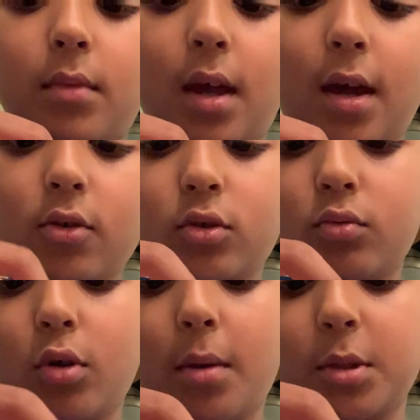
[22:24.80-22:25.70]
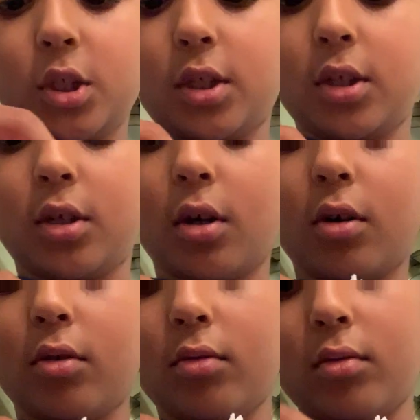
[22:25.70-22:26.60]
out to where how much it could
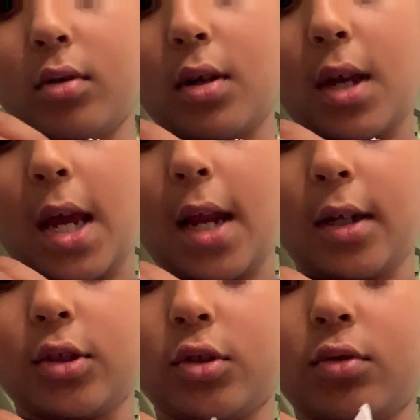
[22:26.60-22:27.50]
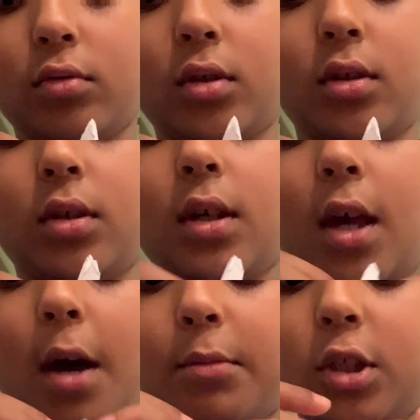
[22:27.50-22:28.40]
go in a straight,
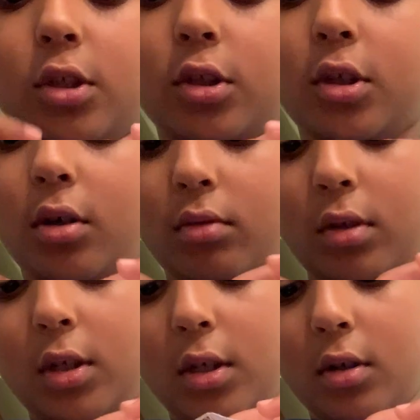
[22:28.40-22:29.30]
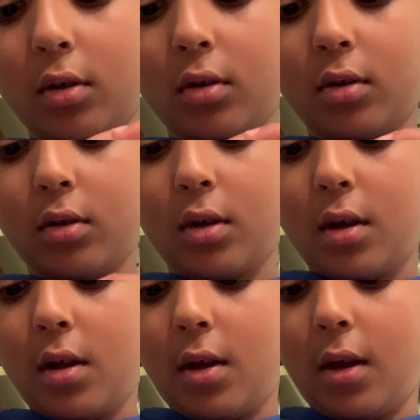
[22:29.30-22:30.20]
how much it could go here,
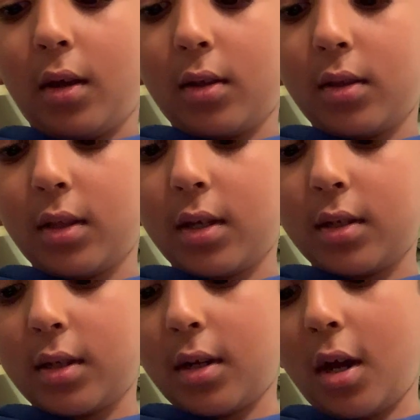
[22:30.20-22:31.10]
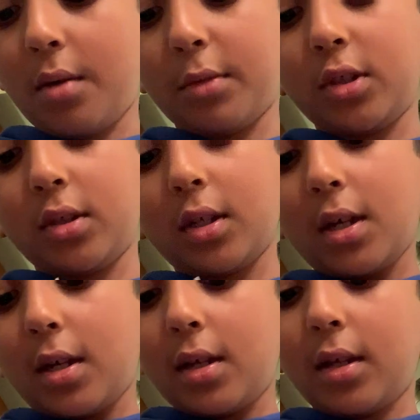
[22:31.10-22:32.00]
like this, and how much,
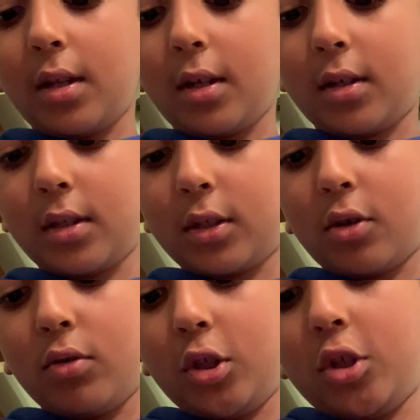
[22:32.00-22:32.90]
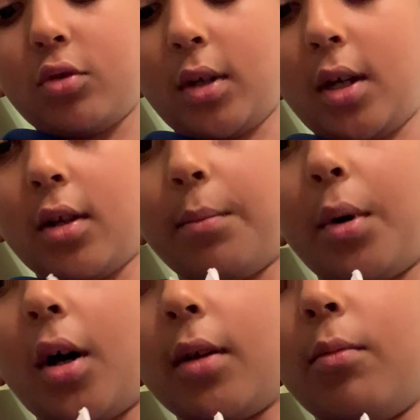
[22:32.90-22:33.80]
and it's going straight on the
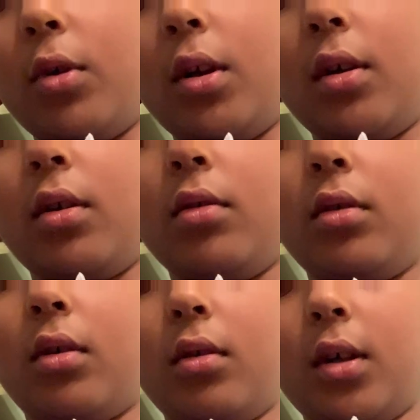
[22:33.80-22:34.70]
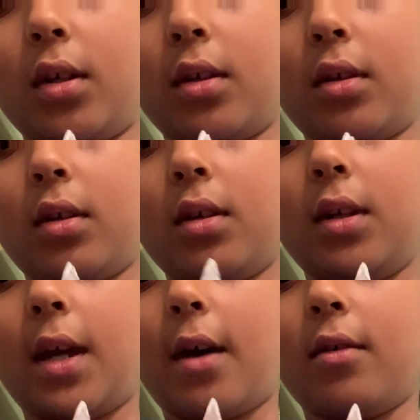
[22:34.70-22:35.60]
bottom when you go like
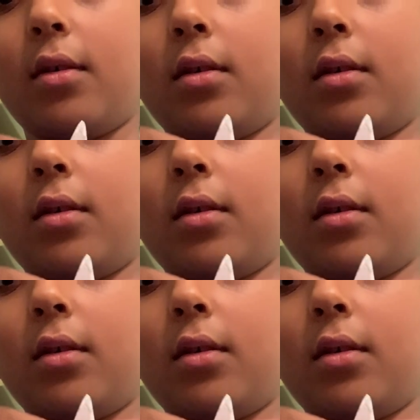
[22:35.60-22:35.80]
down.